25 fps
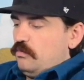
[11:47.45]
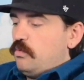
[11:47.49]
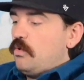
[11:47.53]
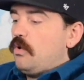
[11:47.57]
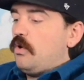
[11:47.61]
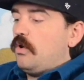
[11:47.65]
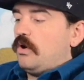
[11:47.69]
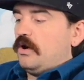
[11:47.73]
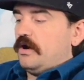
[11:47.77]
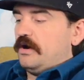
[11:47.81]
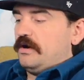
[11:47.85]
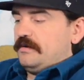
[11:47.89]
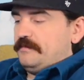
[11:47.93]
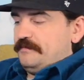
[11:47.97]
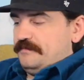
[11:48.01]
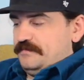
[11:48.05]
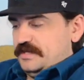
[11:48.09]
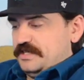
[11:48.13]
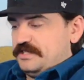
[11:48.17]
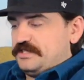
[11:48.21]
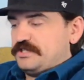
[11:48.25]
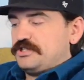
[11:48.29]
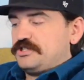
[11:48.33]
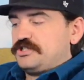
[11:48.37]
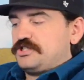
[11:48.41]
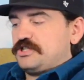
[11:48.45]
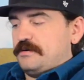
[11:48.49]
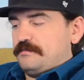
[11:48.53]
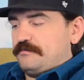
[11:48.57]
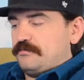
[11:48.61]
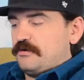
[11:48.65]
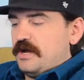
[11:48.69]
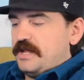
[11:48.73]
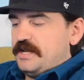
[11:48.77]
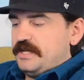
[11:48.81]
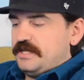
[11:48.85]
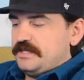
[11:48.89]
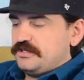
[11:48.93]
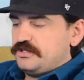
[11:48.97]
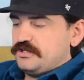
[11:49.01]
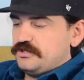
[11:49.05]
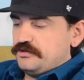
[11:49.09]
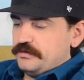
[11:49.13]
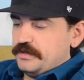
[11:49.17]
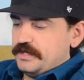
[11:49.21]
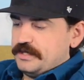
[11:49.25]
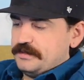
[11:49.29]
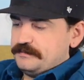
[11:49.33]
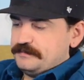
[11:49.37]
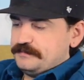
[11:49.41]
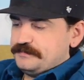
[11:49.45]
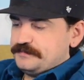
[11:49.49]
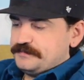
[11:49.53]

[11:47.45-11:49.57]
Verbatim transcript: war than to jump right into it.